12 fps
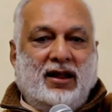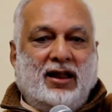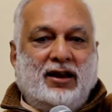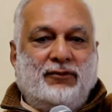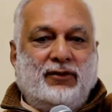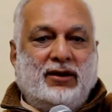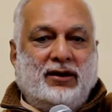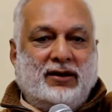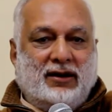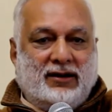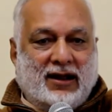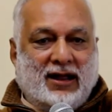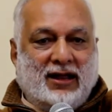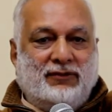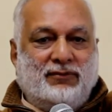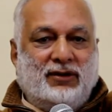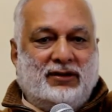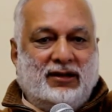And if you get
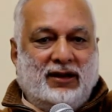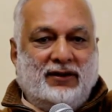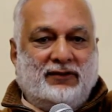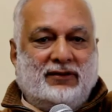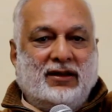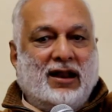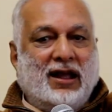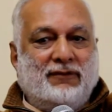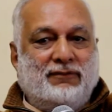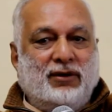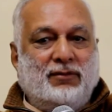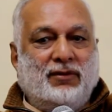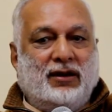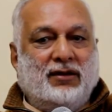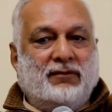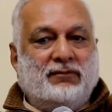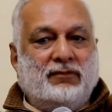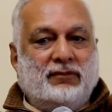attached with things, the life will
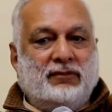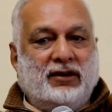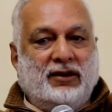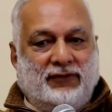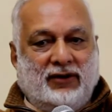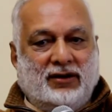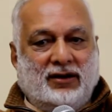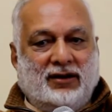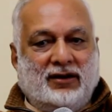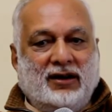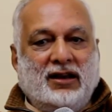become difficult.